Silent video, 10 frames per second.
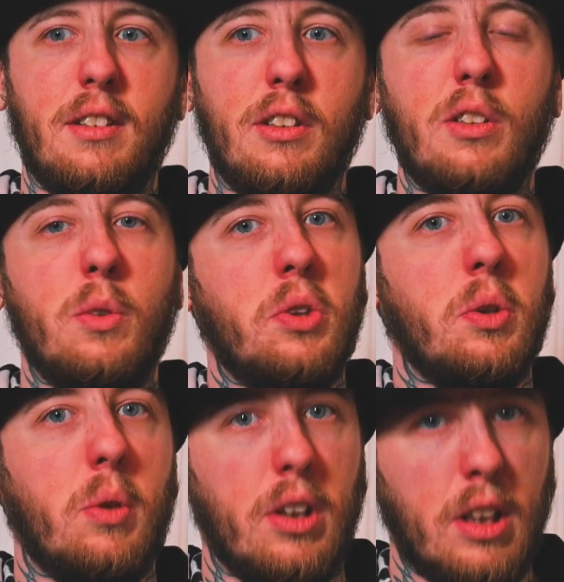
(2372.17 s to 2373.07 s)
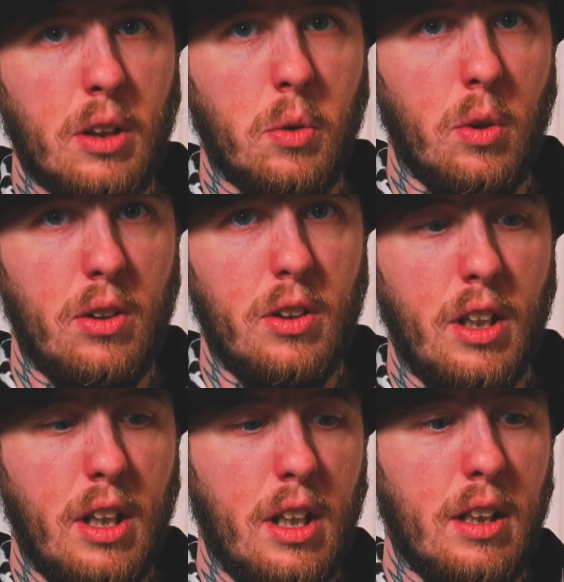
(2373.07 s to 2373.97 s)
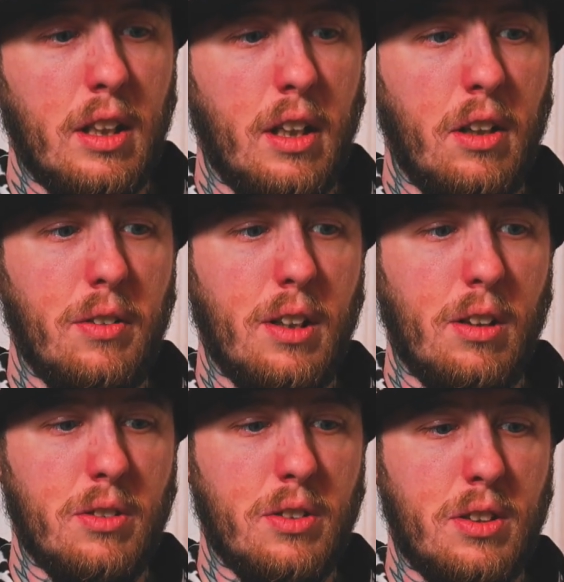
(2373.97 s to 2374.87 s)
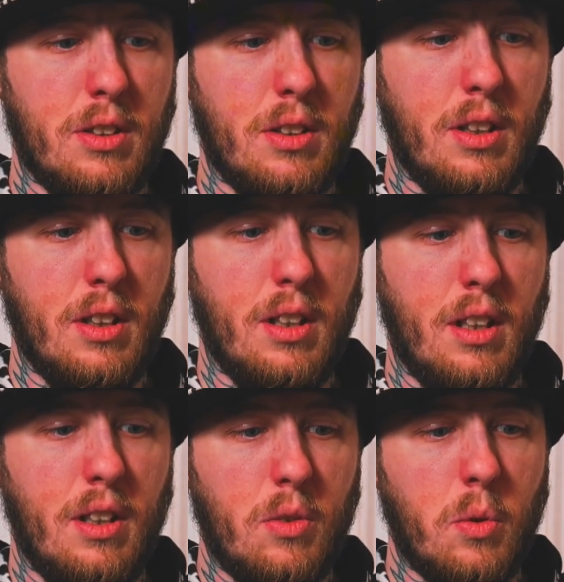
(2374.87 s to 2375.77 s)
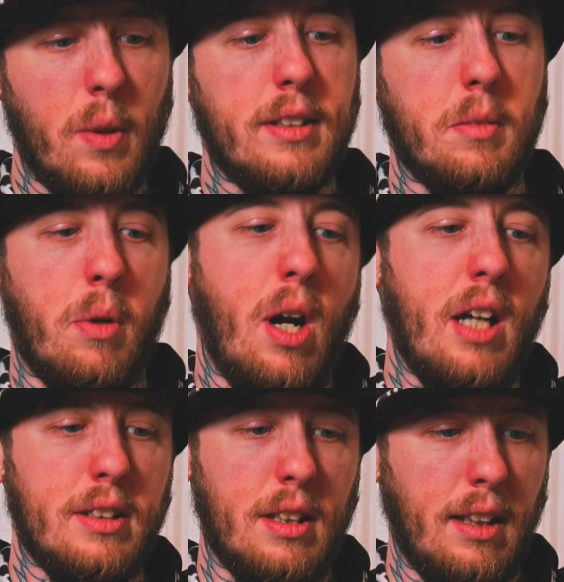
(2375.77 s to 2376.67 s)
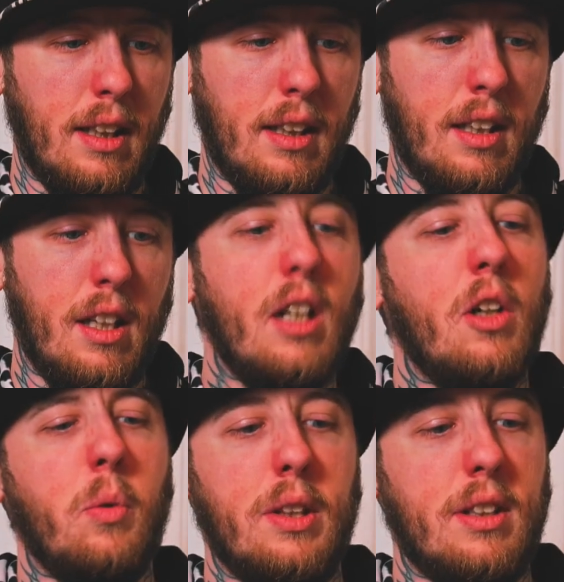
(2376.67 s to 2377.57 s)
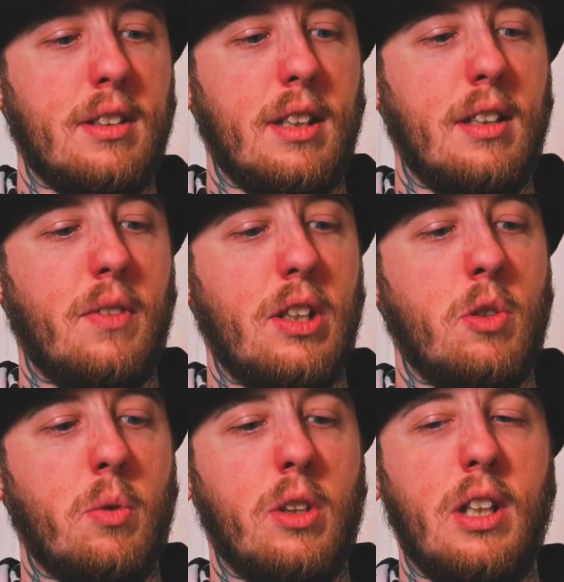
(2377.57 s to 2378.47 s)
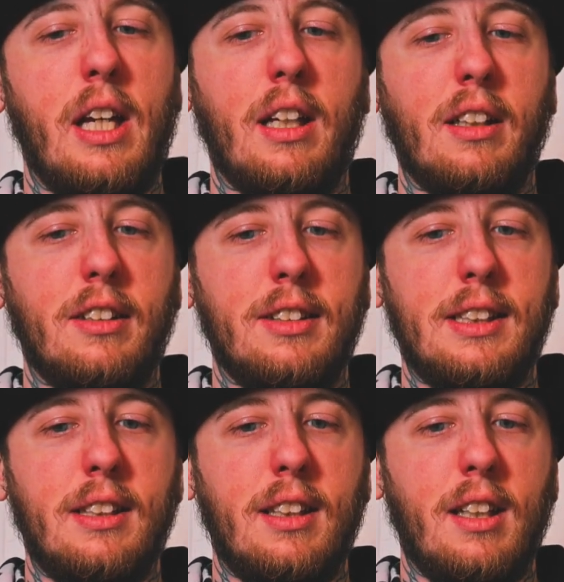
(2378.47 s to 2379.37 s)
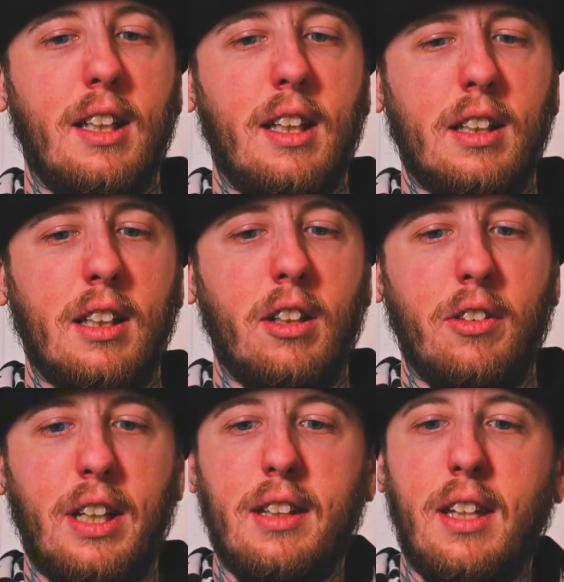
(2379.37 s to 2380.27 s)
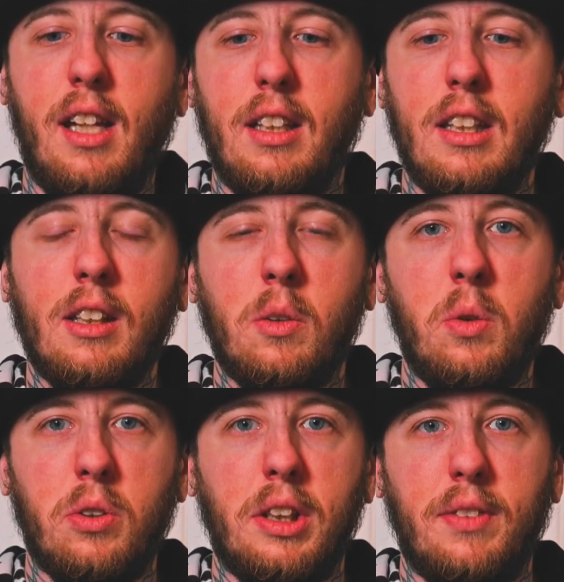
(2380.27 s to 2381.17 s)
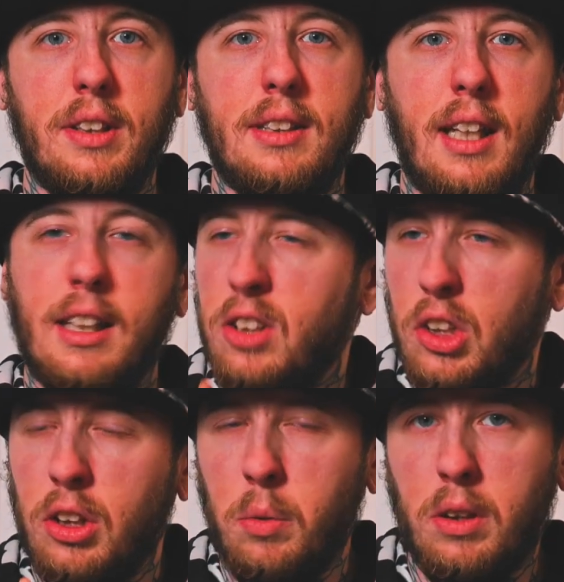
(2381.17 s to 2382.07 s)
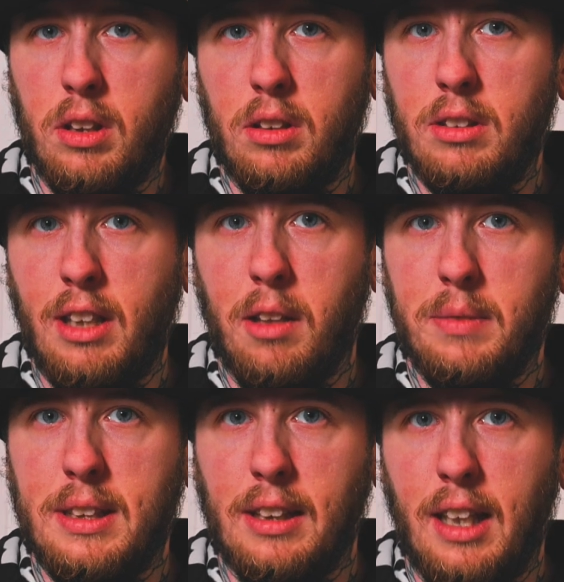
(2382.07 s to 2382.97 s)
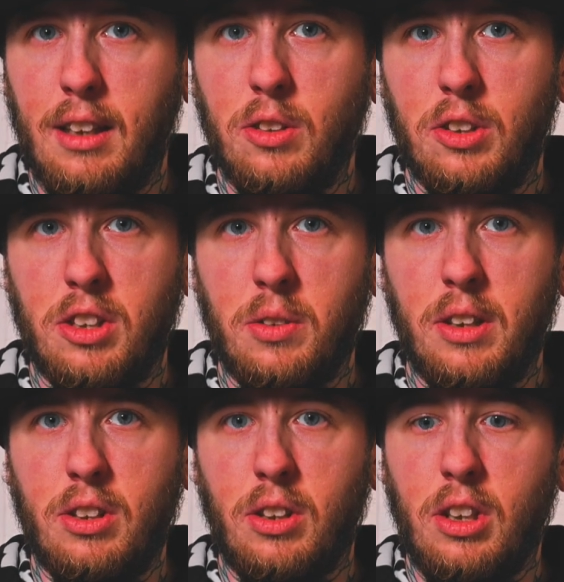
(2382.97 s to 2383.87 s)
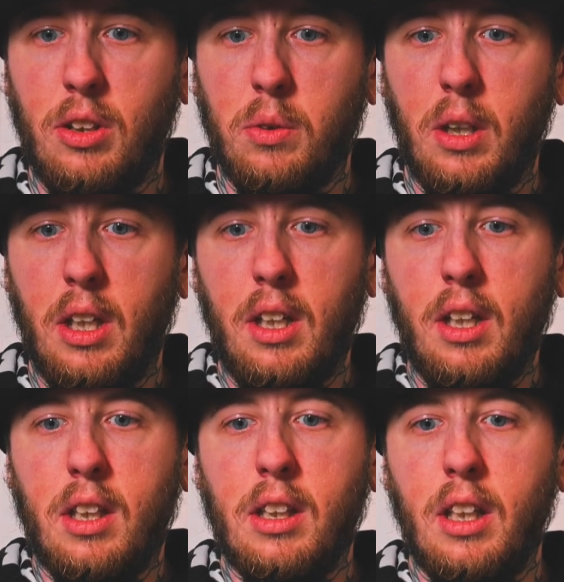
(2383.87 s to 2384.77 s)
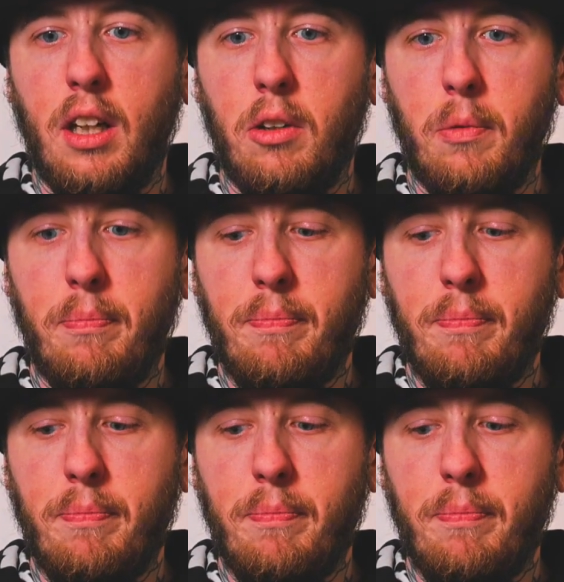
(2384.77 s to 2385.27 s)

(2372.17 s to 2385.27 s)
you two are equal. You know, there's reciprocity with this individual and, you know, that equal give and take. It took you a little time to get used to it. It took you, you know,